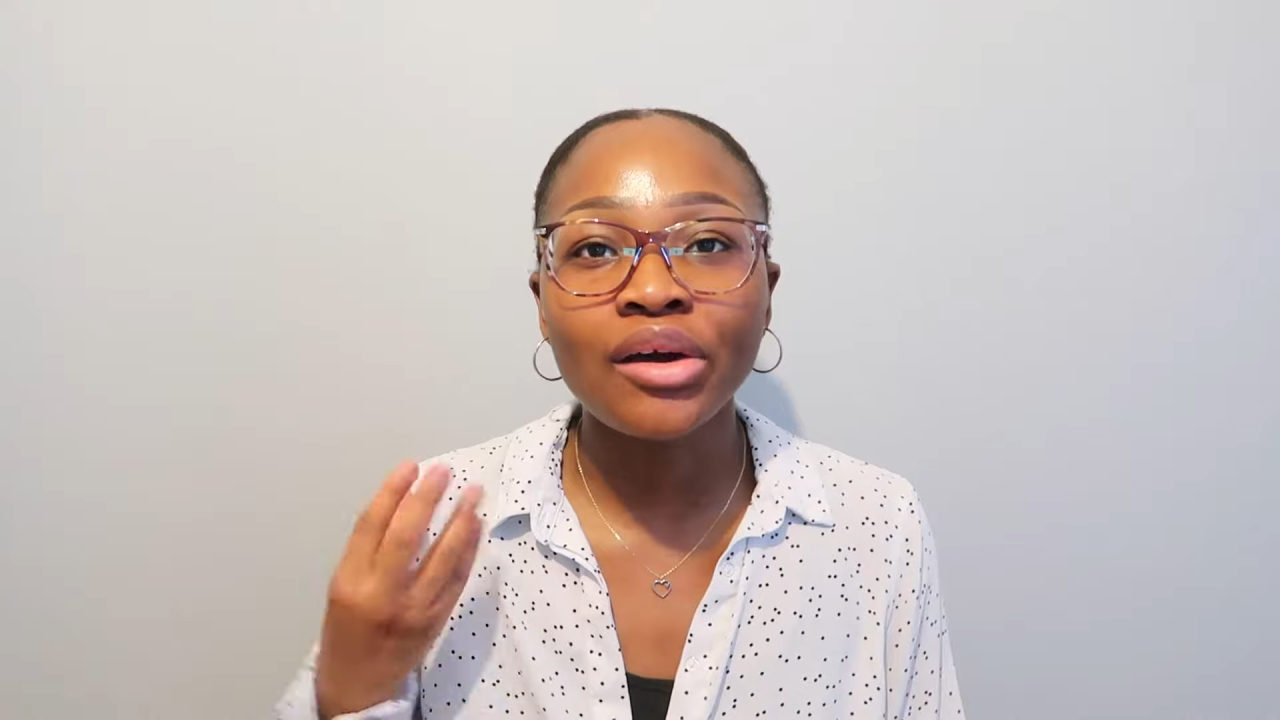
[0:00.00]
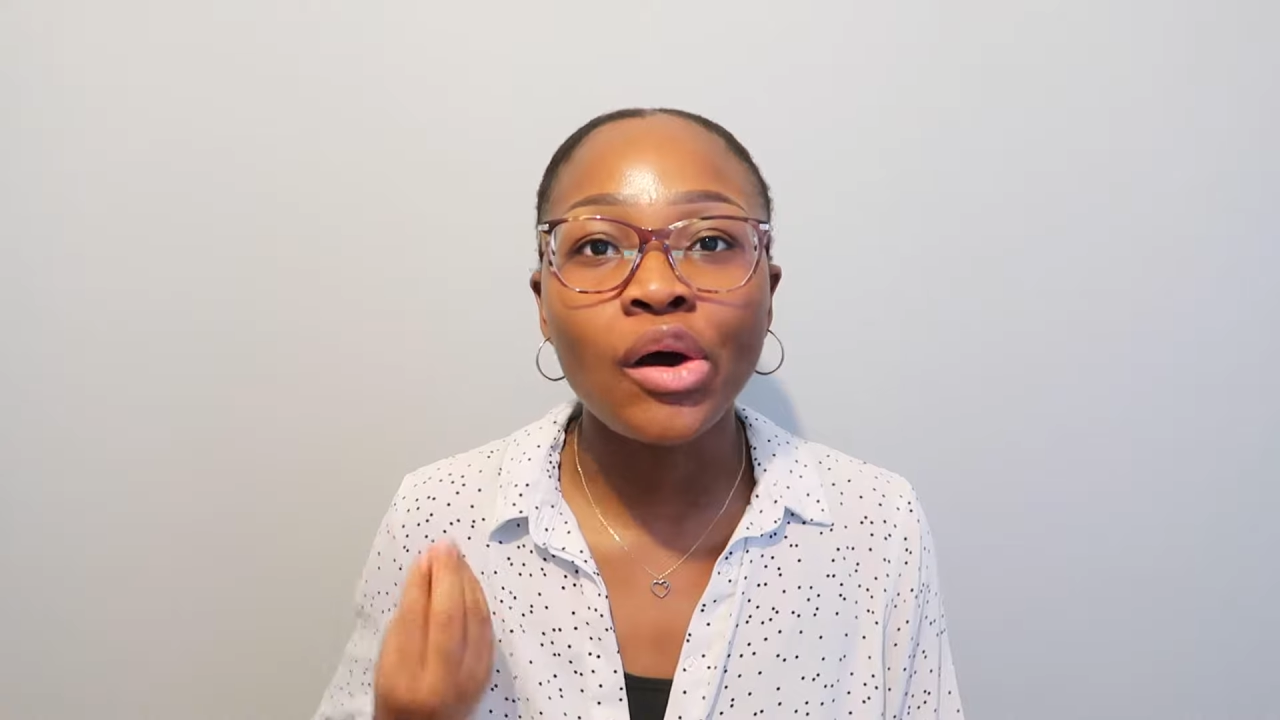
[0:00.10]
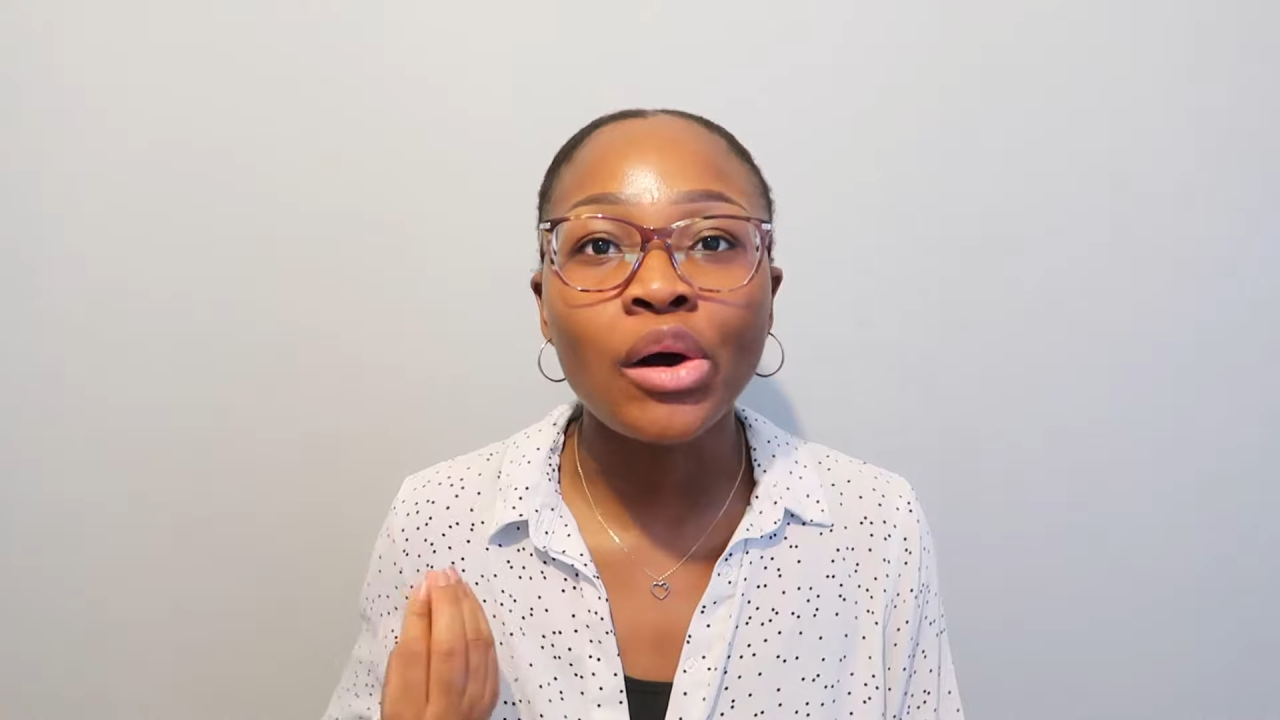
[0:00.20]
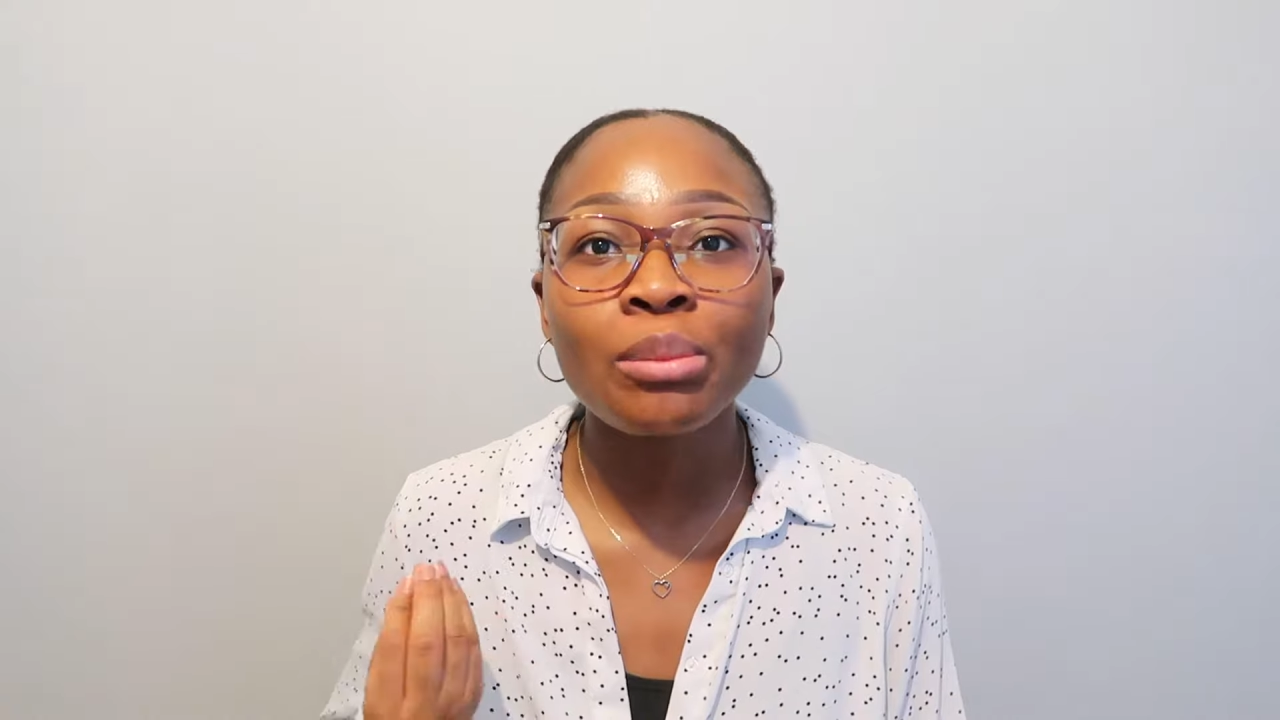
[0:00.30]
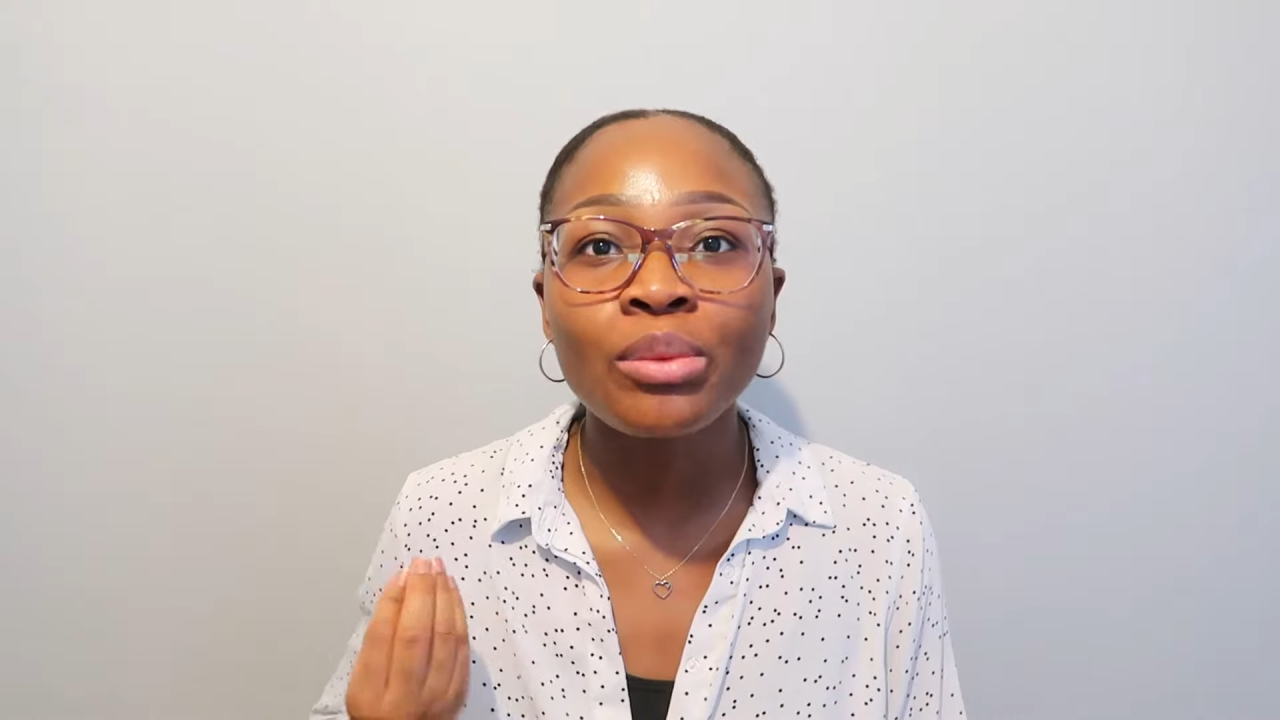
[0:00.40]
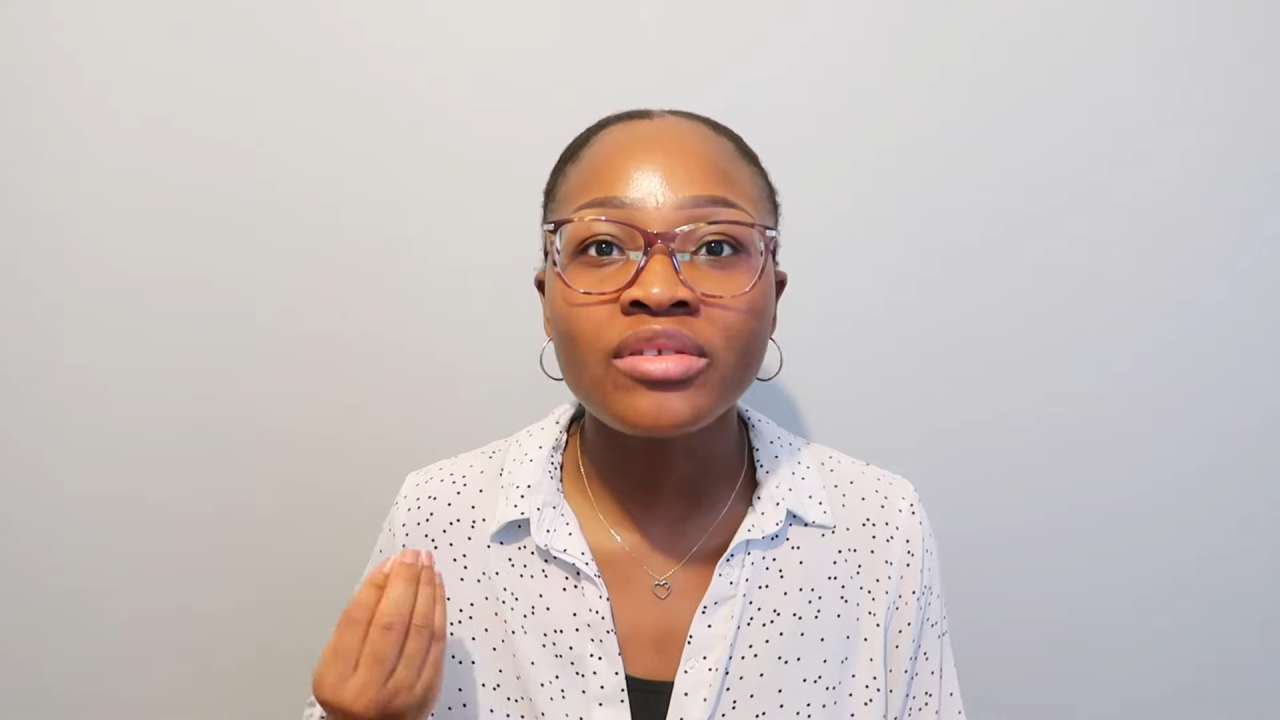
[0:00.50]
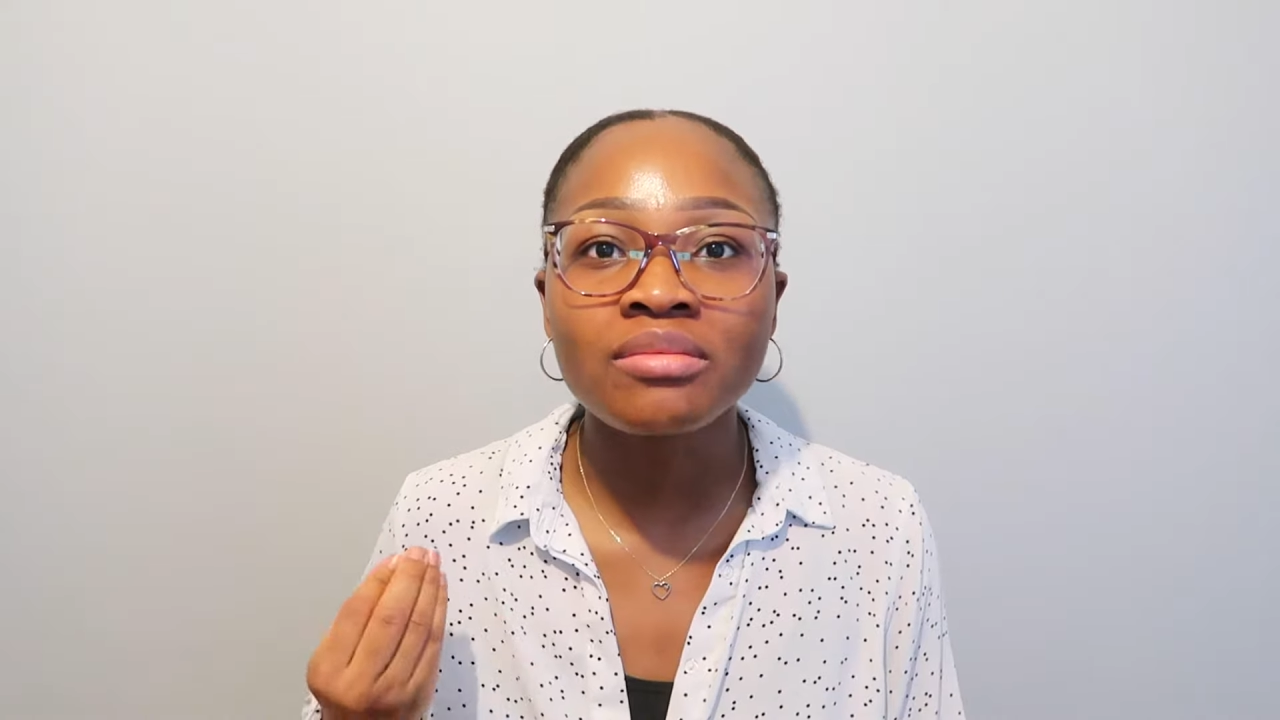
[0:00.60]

of cope with